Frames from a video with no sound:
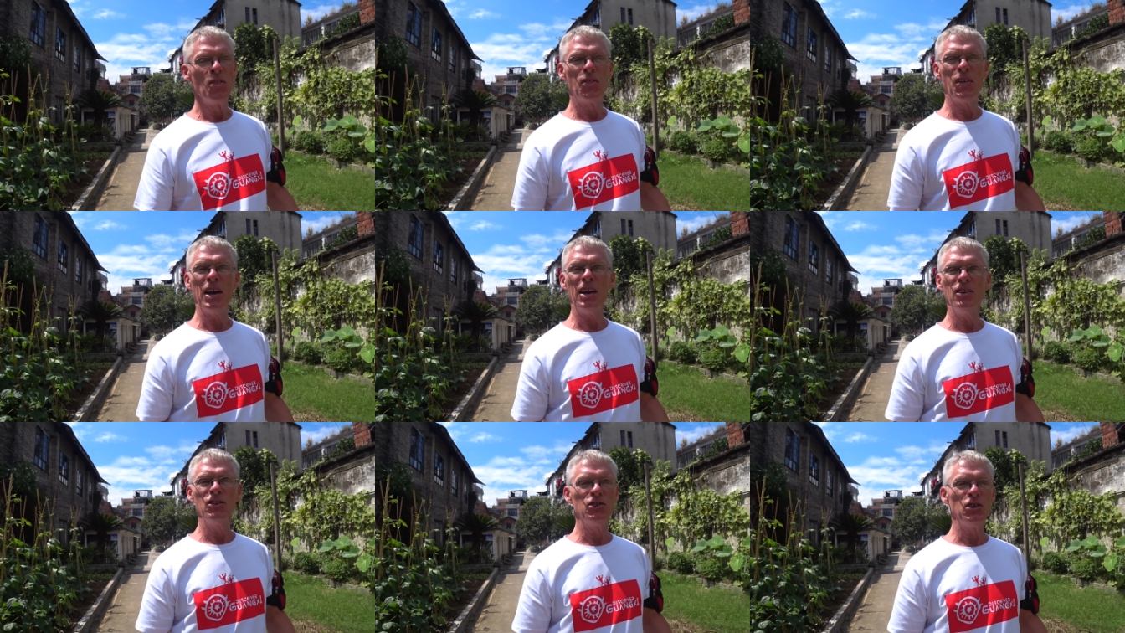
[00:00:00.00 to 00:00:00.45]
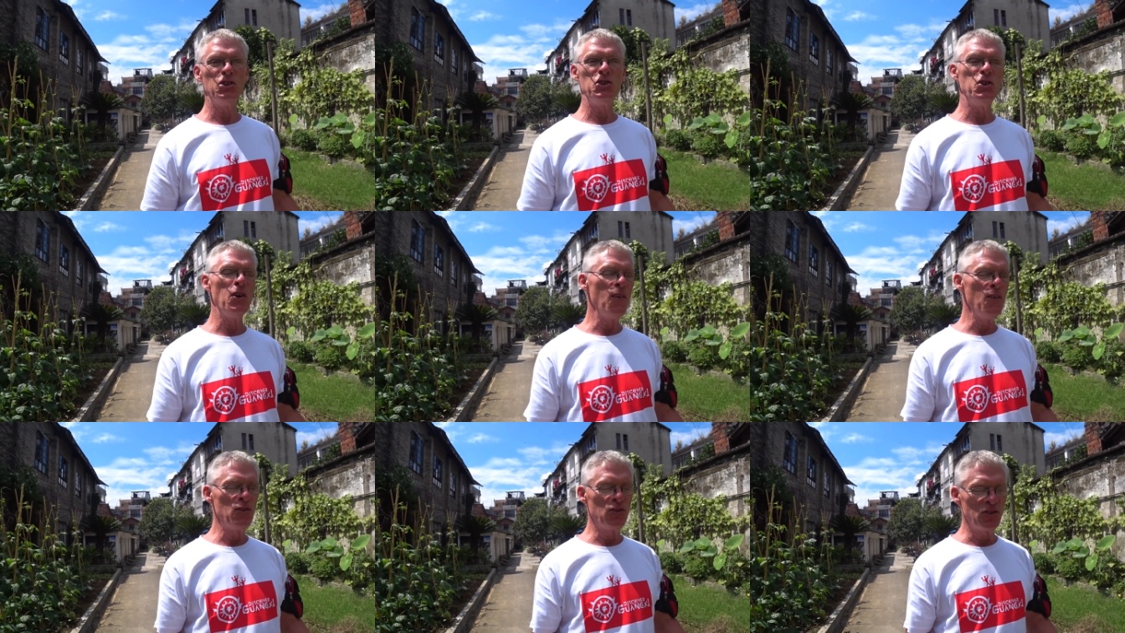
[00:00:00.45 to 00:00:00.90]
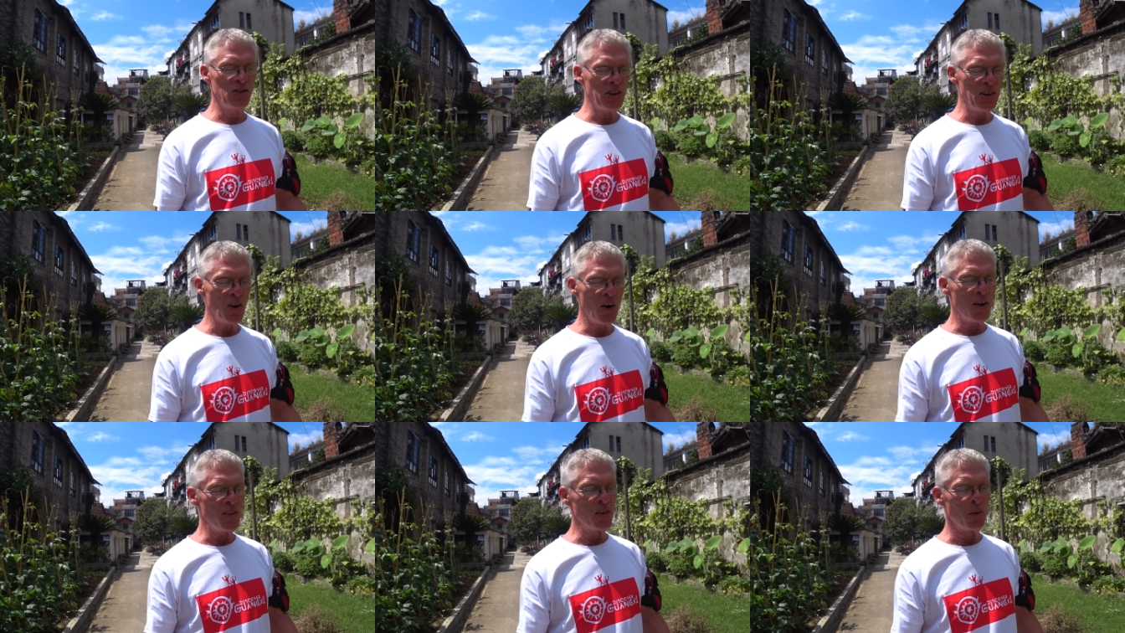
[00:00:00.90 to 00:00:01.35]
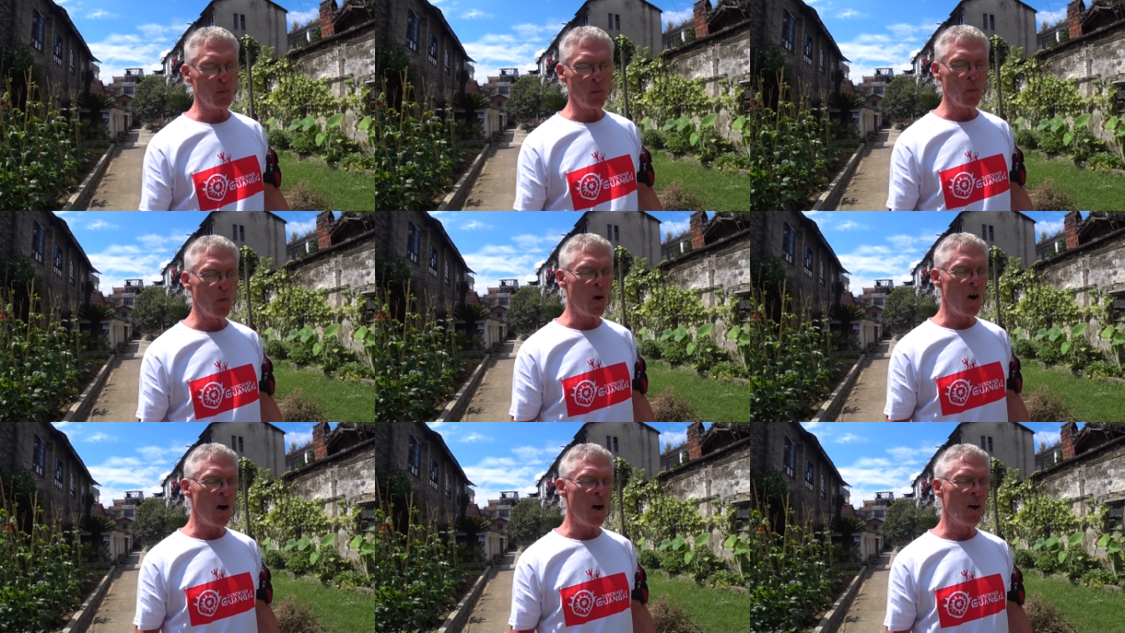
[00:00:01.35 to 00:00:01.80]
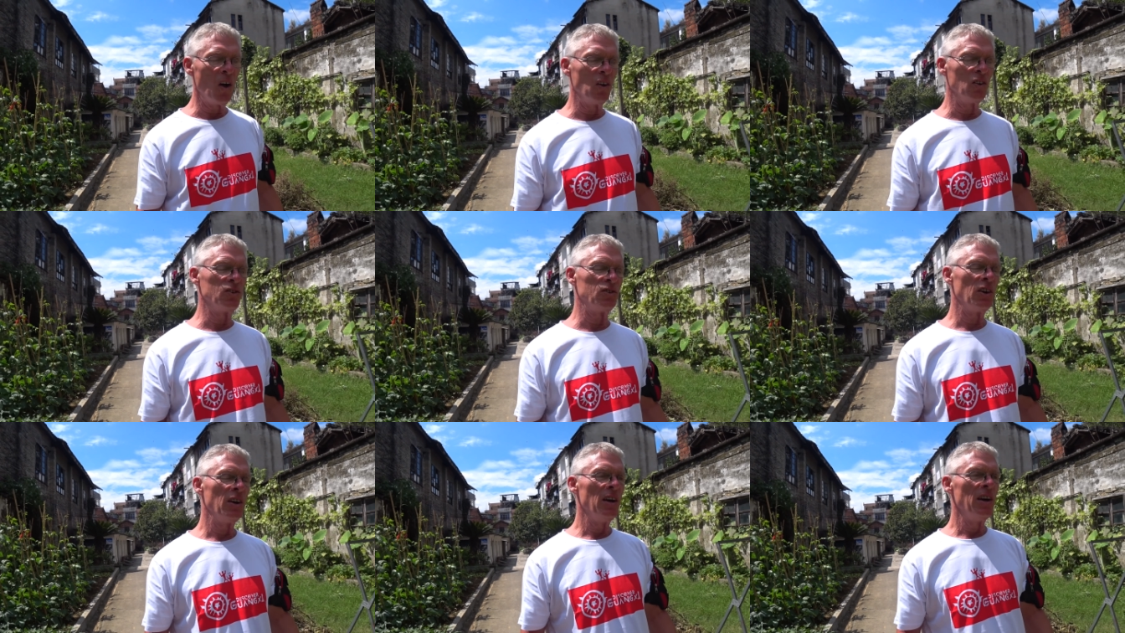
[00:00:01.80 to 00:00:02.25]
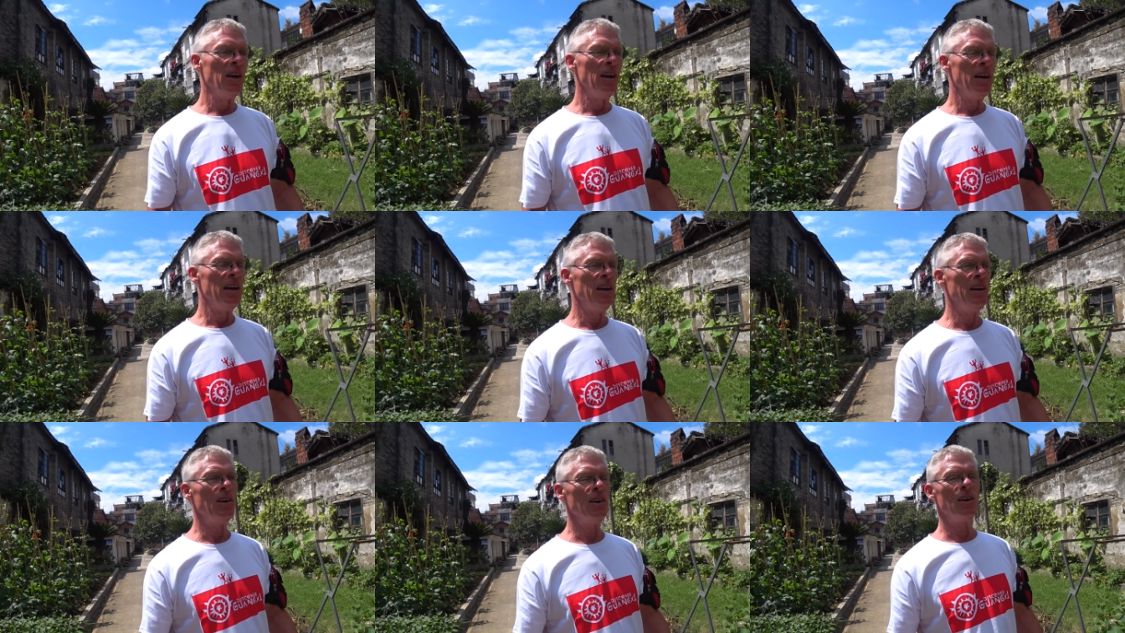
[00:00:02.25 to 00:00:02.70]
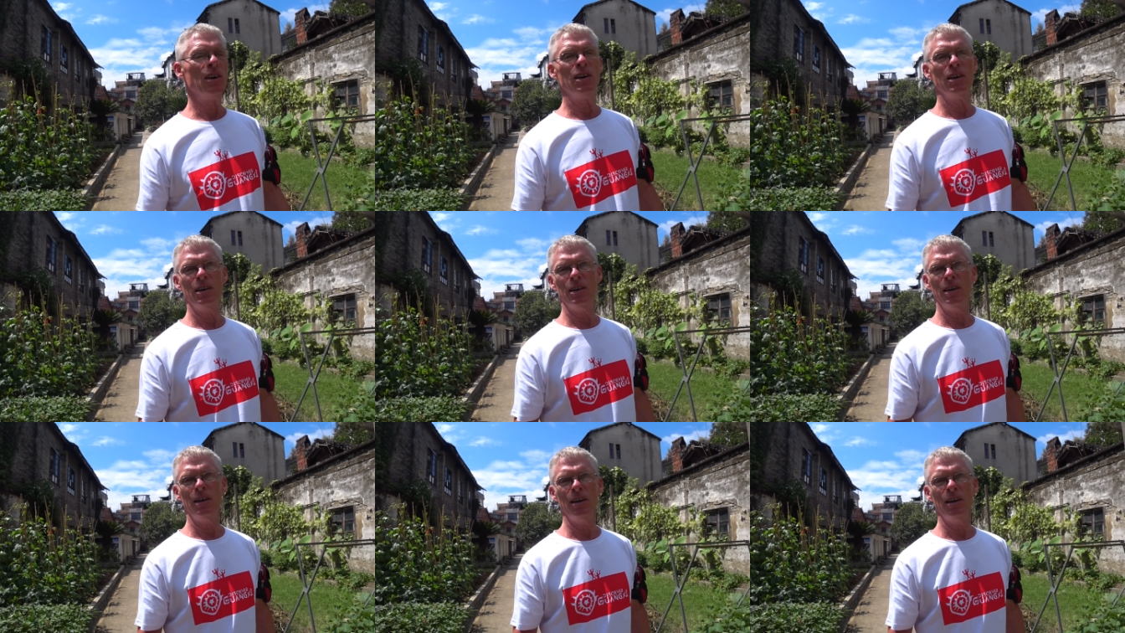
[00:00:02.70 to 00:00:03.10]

things that you see on the walls here,